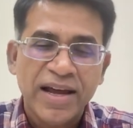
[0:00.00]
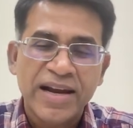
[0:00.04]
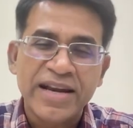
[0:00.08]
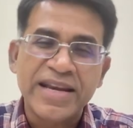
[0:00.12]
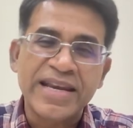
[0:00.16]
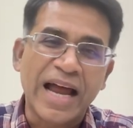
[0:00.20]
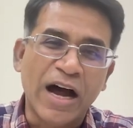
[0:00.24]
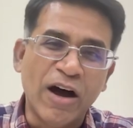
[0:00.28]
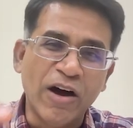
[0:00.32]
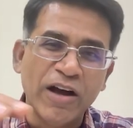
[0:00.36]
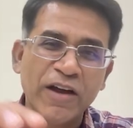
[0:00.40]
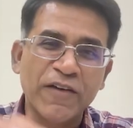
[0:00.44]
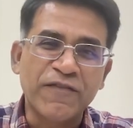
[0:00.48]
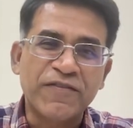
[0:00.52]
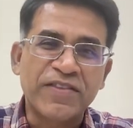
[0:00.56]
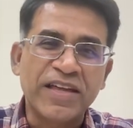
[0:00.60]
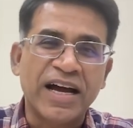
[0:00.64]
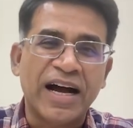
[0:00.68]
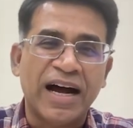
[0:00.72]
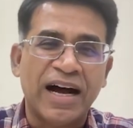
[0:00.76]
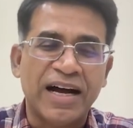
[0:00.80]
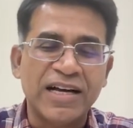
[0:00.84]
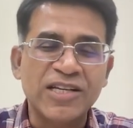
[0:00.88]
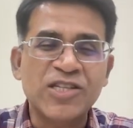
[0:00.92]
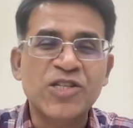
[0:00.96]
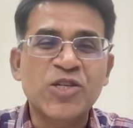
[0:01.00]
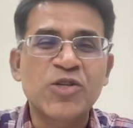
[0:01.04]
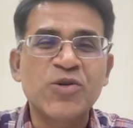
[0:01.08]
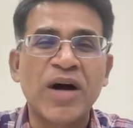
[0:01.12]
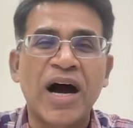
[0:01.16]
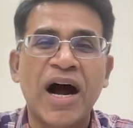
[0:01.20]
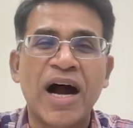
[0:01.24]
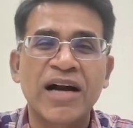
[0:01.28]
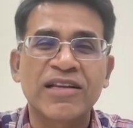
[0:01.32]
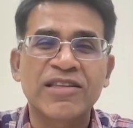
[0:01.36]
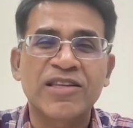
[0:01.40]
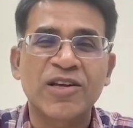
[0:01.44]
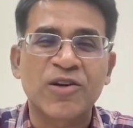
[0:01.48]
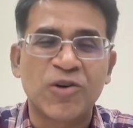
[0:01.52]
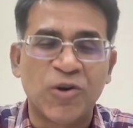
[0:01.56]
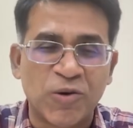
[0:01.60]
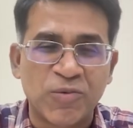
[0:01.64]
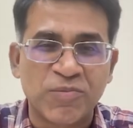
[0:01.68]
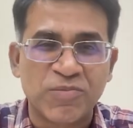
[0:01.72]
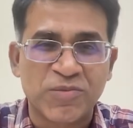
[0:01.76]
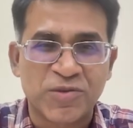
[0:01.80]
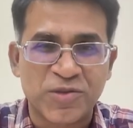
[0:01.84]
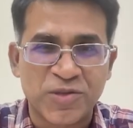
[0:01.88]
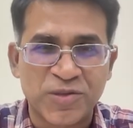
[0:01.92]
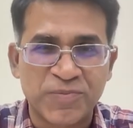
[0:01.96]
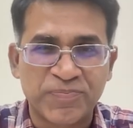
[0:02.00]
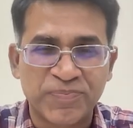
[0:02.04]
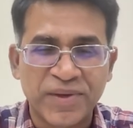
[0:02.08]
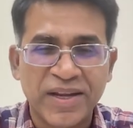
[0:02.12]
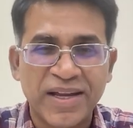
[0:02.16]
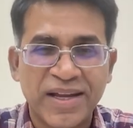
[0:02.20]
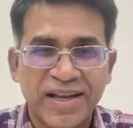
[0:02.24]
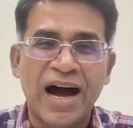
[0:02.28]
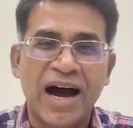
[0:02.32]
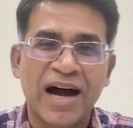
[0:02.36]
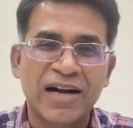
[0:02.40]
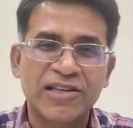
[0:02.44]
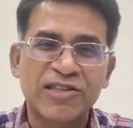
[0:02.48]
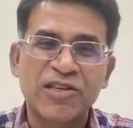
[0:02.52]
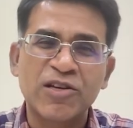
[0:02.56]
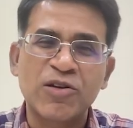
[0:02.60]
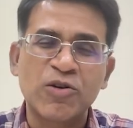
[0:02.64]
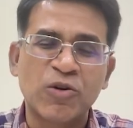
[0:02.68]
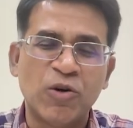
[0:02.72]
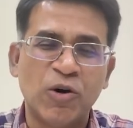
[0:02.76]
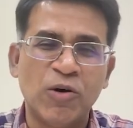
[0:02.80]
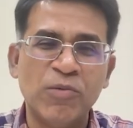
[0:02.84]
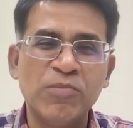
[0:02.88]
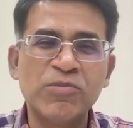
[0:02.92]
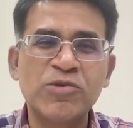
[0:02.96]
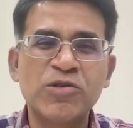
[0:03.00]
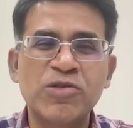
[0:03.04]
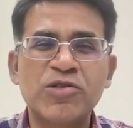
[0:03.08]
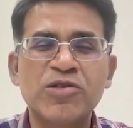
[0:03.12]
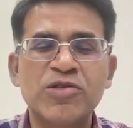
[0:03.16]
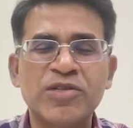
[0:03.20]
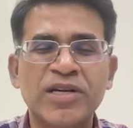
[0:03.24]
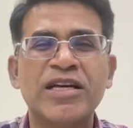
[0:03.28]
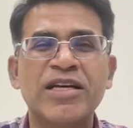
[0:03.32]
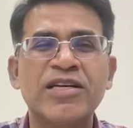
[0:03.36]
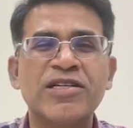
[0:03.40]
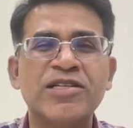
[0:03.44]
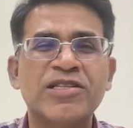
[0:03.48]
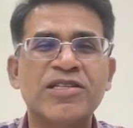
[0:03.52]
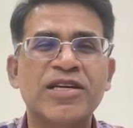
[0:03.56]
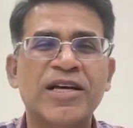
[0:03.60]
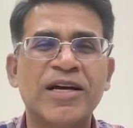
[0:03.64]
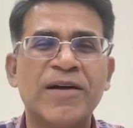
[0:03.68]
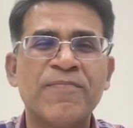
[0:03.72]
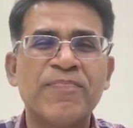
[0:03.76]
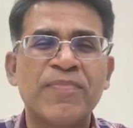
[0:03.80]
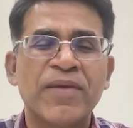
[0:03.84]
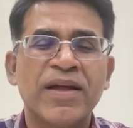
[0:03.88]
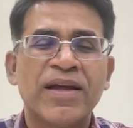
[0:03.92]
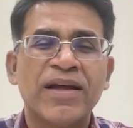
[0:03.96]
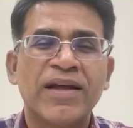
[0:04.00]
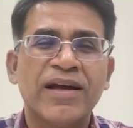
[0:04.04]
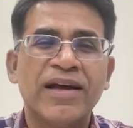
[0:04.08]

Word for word: Now if they ask you Arthur Holmes, Arthur Holmes is uh,